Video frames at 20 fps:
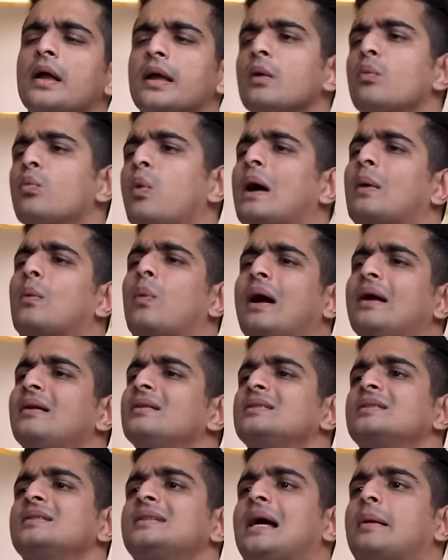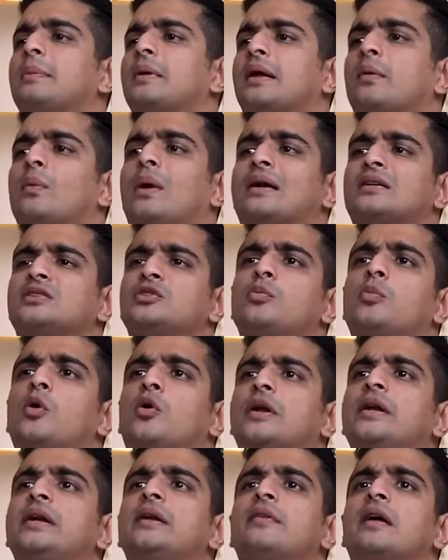Yeah, why does this happen? Like, why does your
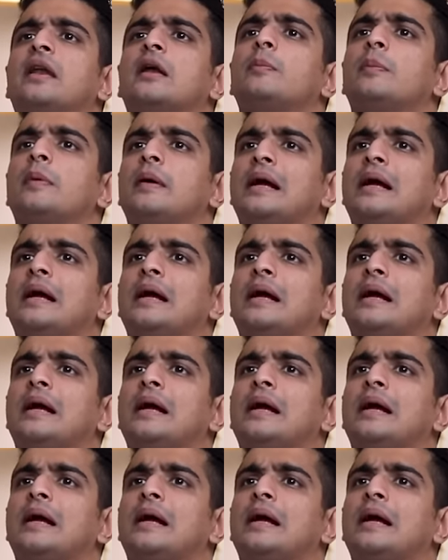body develop